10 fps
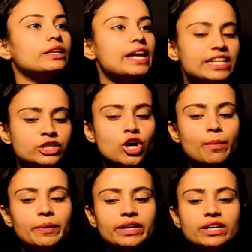Next
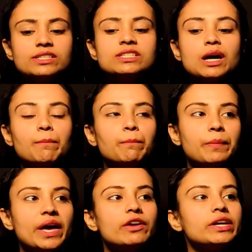topic is
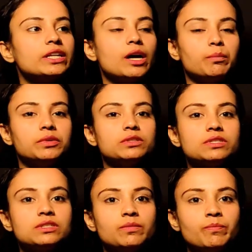comparing
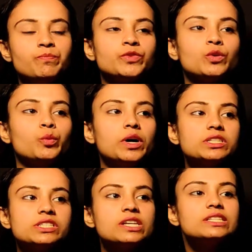numbers.
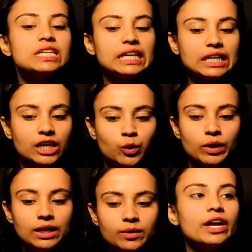First is
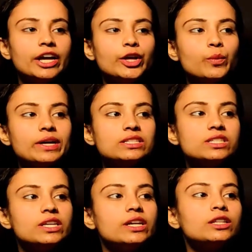equal. Here you can
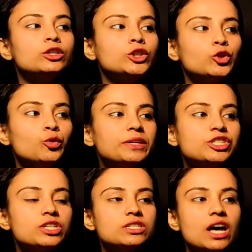see two
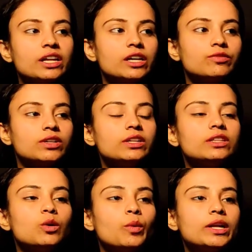pictures are given.
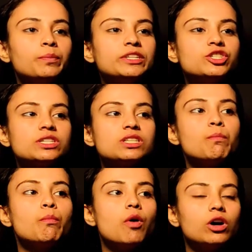In the one picture,
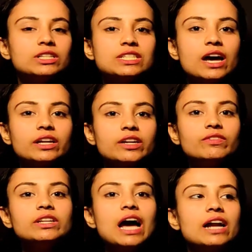some balls are
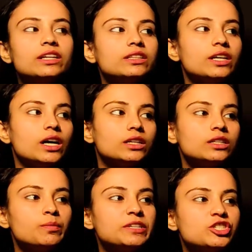given and in the
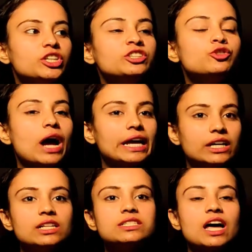another picture,
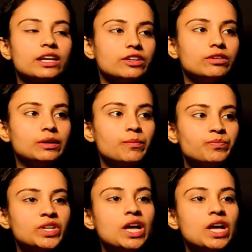triangles are given.